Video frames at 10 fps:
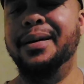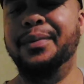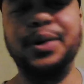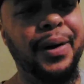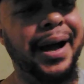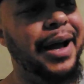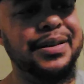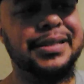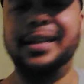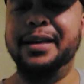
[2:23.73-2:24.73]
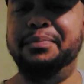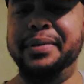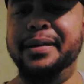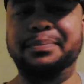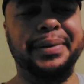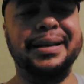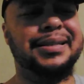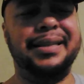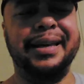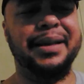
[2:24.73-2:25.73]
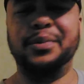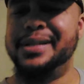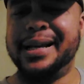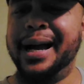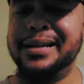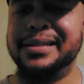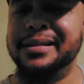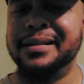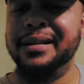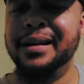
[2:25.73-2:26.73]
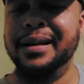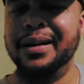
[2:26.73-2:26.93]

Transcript: What Ohio State beat? Penn State and Wisconsin?